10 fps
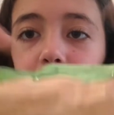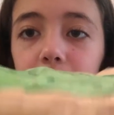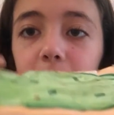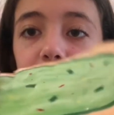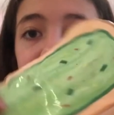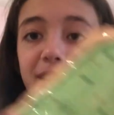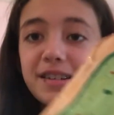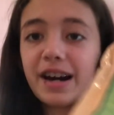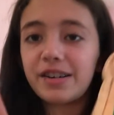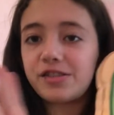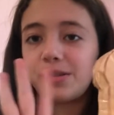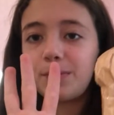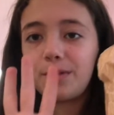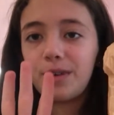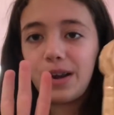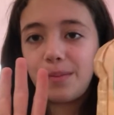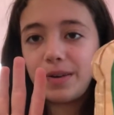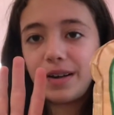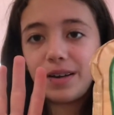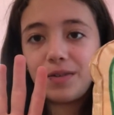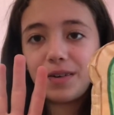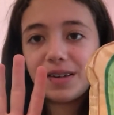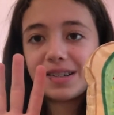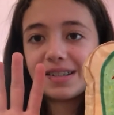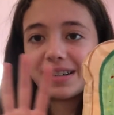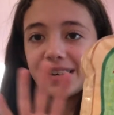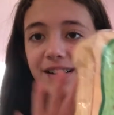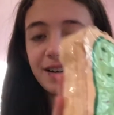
And it is actually pretty big, if you can see.